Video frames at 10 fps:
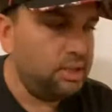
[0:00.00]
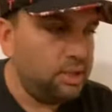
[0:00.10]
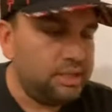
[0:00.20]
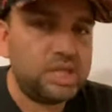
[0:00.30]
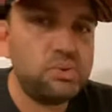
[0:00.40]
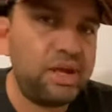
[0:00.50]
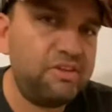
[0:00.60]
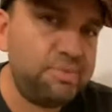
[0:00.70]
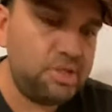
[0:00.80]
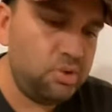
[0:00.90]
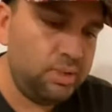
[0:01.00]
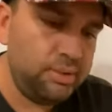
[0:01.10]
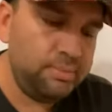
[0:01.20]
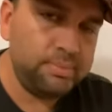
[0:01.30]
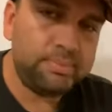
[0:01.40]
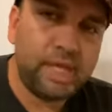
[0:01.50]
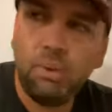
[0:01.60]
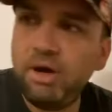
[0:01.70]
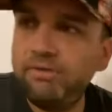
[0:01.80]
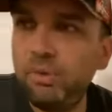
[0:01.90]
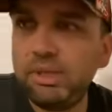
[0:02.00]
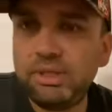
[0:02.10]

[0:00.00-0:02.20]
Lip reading: That's what I've been doing. However, with this